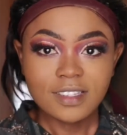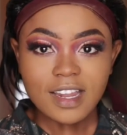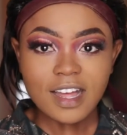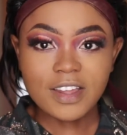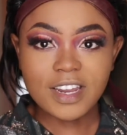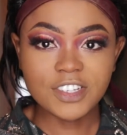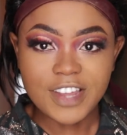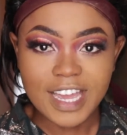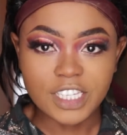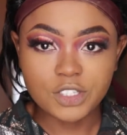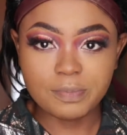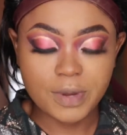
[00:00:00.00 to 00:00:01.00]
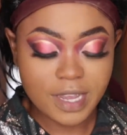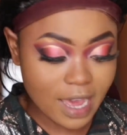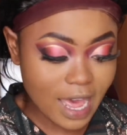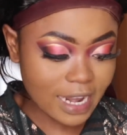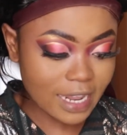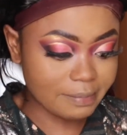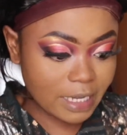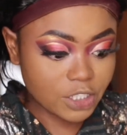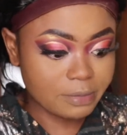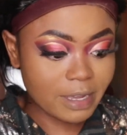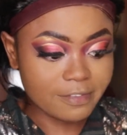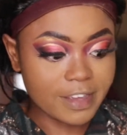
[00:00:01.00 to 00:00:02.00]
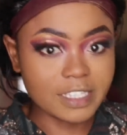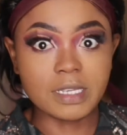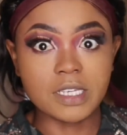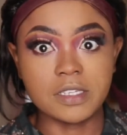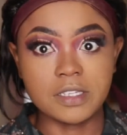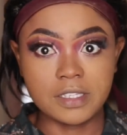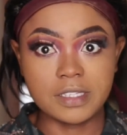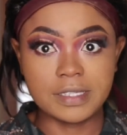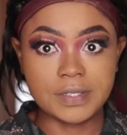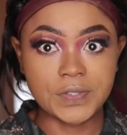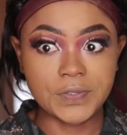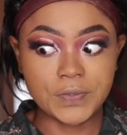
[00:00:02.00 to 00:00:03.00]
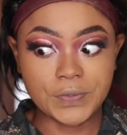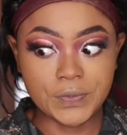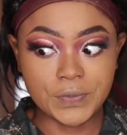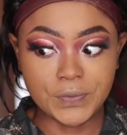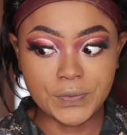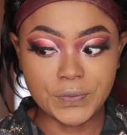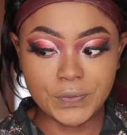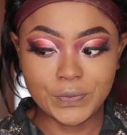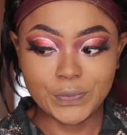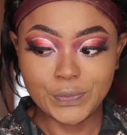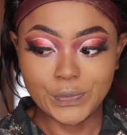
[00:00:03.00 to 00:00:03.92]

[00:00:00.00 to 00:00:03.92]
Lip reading: now I want to try to bring color back to my face because